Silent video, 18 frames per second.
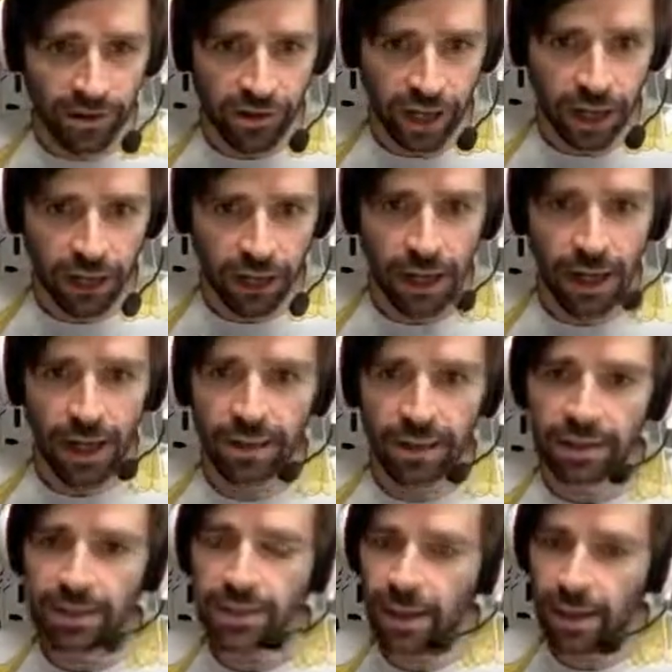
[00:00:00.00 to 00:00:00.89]

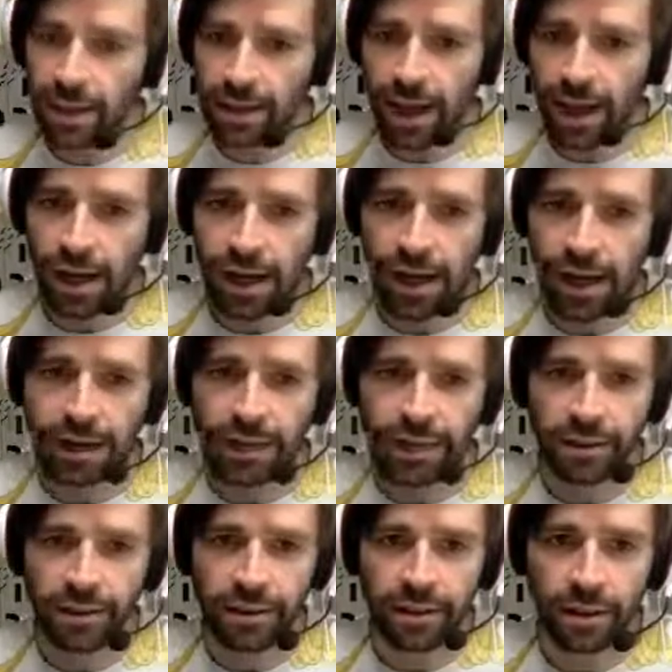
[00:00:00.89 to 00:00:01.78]
Appreciate that, understand
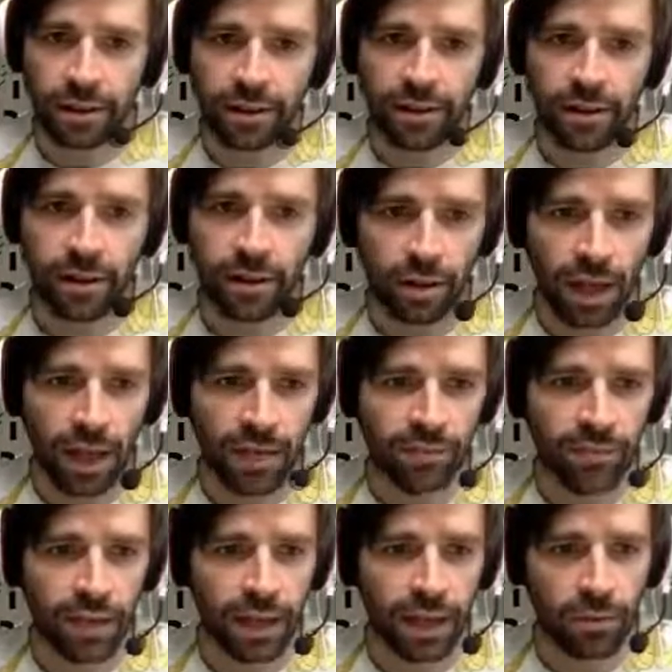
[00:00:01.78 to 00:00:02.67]
that, and
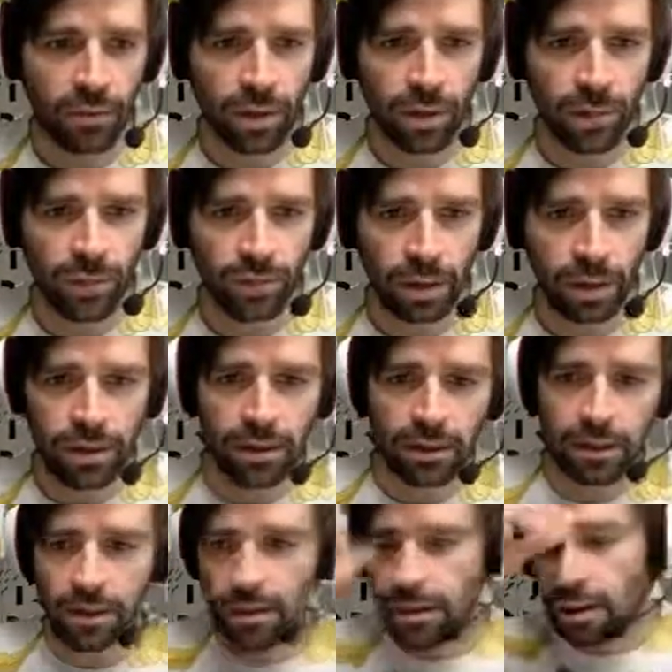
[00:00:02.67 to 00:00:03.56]
I feel like one
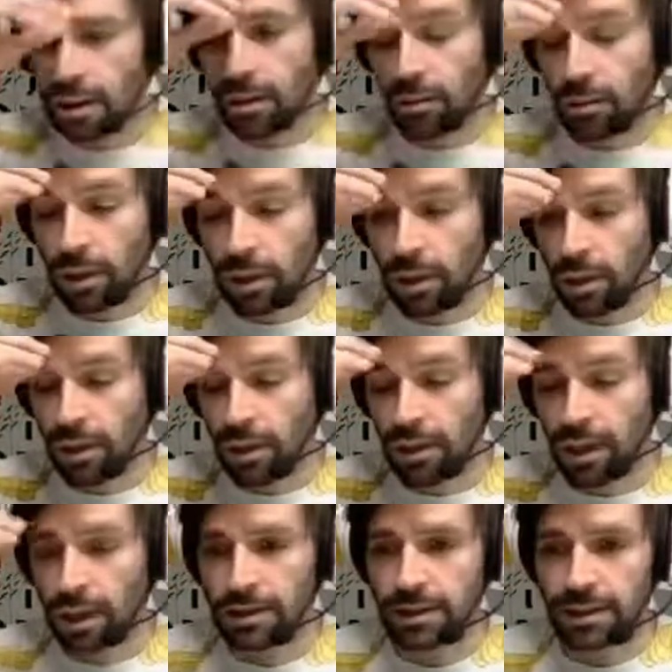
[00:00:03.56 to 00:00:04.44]
of the
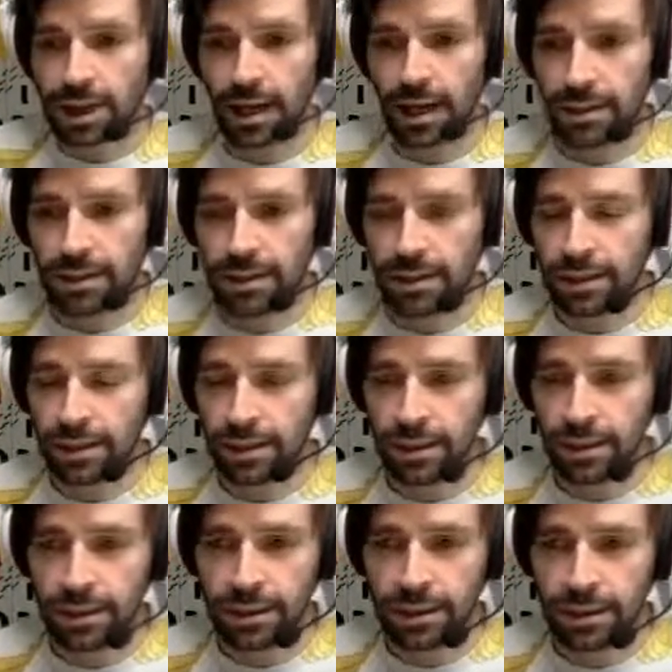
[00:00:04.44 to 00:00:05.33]
things that
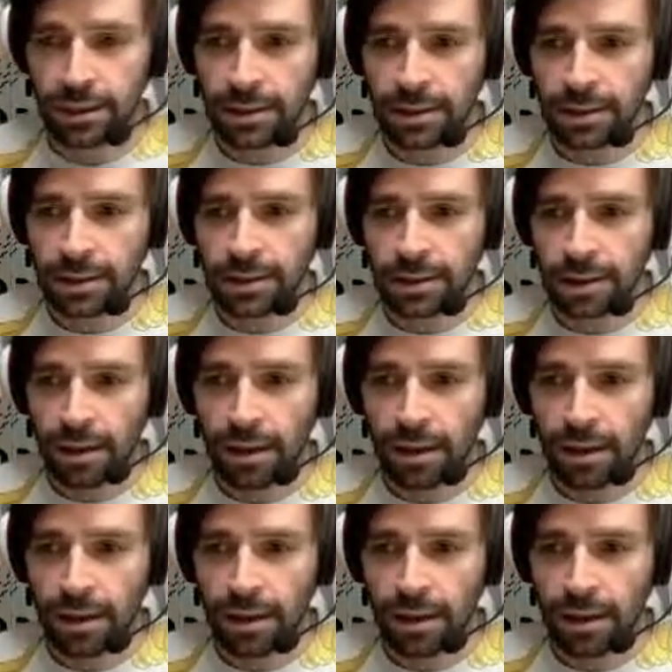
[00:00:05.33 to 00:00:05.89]
actually